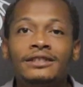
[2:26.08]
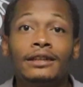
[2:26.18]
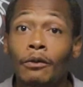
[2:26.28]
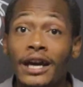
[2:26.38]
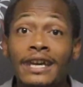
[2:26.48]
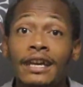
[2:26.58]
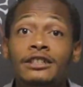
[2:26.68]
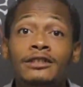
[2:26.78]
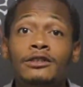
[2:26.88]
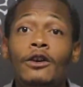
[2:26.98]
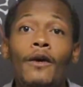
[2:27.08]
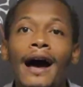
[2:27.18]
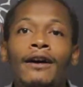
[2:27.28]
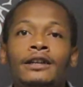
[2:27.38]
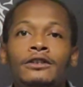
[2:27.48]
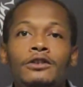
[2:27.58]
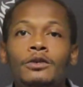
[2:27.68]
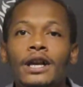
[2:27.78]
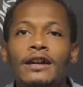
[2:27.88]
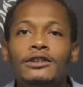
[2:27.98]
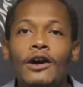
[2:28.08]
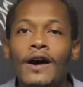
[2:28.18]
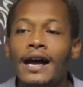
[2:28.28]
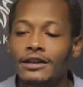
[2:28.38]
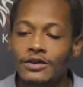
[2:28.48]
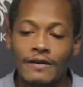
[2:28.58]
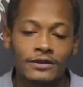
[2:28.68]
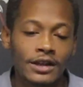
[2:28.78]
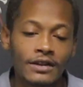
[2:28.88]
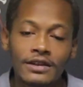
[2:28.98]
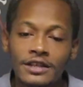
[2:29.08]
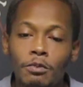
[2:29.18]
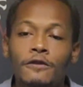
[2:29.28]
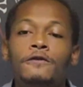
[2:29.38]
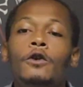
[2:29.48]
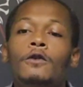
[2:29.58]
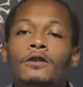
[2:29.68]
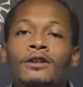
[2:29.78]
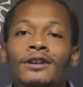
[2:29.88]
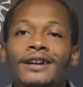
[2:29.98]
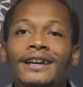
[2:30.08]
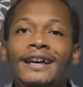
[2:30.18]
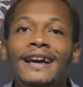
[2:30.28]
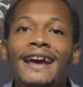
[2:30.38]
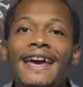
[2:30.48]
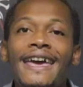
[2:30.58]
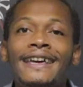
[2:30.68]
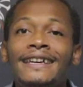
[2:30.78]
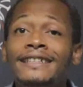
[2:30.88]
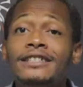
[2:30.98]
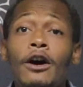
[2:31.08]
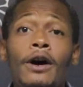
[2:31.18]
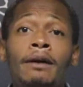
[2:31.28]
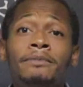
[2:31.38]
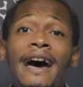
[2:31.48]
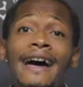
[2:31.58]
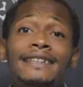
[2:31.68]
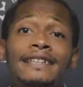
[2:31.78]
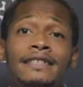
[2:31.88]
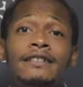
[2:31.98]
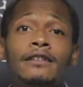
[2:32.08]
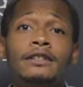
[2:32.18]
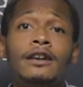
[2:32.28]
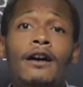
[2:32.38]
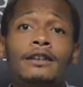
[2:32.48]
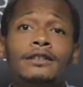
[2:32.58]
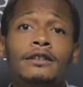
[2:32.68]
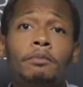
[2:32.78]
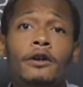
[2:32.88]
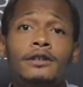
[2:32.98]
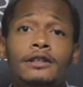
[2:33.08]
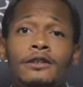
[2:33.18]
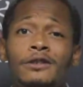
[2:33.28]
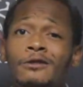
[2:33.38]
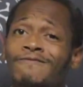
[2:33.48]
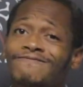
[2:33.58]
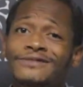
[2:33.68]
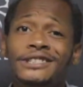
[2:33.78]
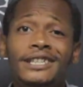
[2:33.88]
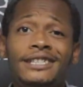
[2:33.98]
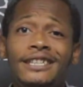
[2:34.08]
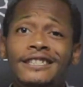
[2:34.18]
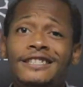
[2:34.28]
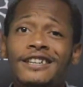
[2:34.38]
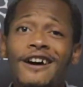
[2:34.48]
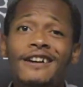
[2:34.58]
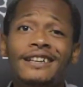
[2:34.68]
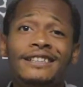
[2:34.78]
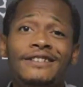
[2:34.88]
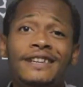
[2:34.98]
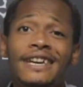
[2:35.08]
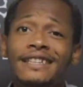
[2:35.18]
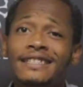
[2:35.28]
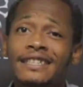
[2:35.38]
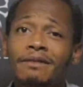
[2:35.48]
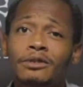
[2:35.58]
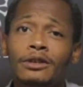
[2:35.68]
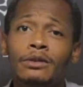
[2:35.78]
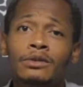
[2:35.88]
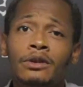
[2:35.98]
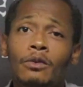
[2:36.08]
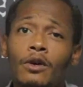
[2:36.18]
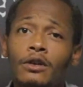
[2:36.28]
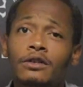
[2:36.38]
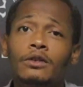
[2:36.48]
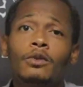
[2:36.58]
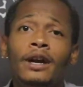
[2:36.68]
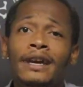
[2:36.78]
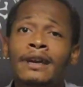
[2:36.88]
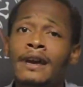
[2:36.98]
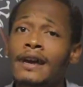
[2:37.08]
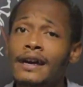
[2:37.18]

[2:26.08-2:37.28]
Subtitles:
why can't I just go out and do what I know how to do? I've done this before. And so I'm not necessarily talking to the person who just getting started and you can't seem to work your way